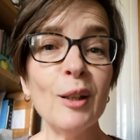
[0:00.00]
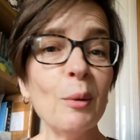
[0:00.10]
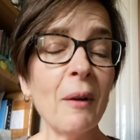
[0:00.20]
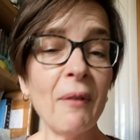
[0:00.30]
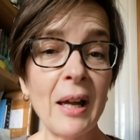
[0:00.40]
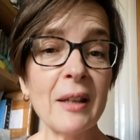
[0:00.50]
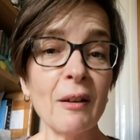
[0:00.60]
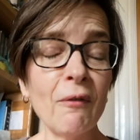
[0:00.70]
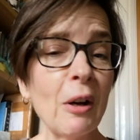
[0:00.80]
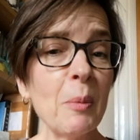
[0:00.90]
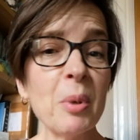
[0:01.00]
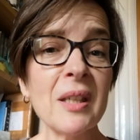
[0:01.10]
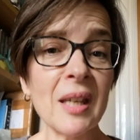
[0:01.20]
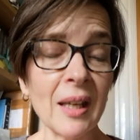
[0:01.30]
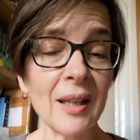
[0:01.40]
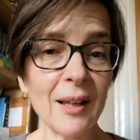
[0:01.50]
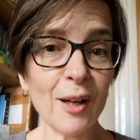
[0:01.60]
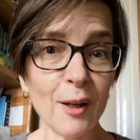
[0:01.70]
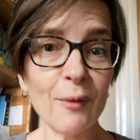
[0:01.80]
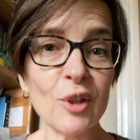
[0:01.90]
you have had a very particular
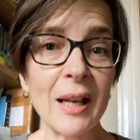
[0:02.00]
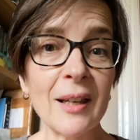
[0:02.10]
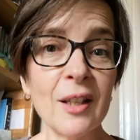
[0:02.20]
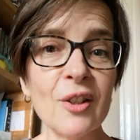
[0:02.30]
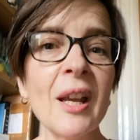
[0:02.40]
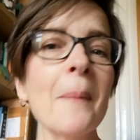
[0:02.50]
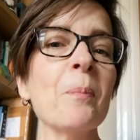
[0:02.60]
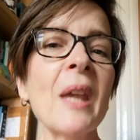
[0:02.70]
kind of challenge